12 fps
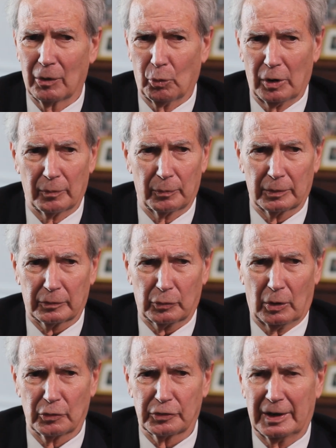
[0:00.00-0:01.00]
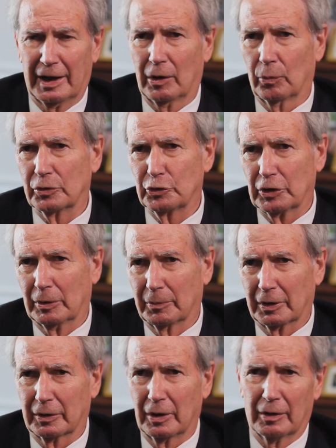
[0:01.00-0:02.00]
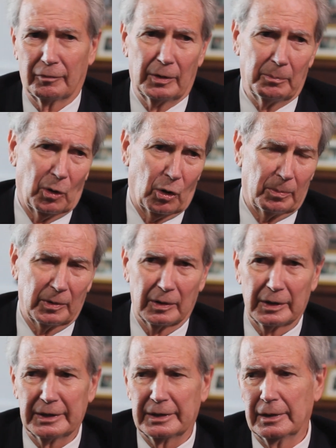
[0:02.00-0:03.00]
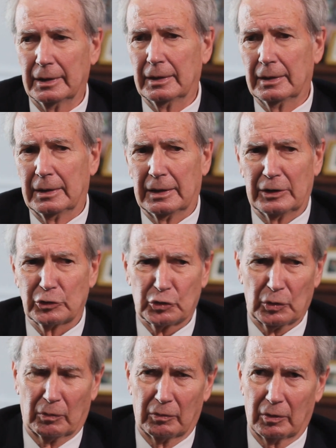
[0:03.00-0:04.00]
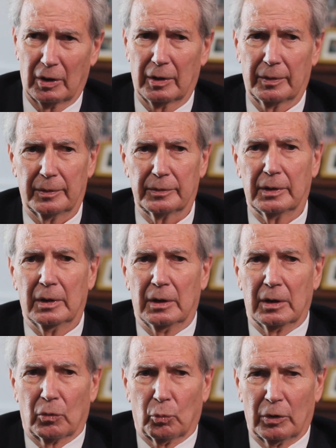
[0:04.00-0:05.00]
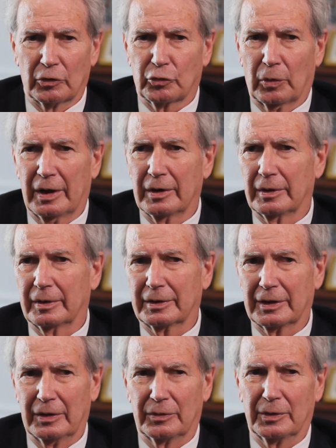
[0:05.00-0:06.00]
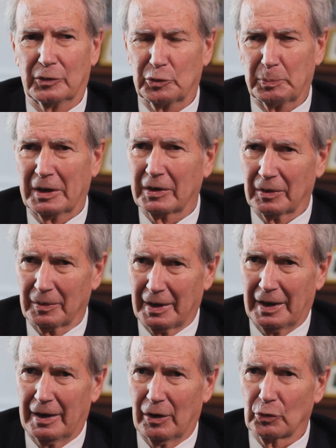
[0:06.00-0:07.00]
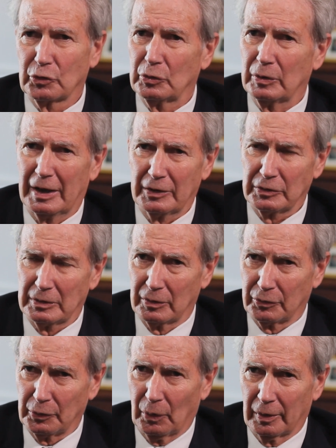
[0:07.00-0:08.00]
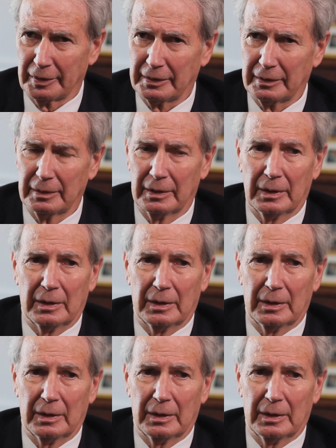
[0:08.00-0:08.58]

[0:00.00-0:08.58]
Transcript: I work across the aisle with Jim McGovern, Barbara Lee, and several others. We're trying to get the Speaker of the House, who has the authority,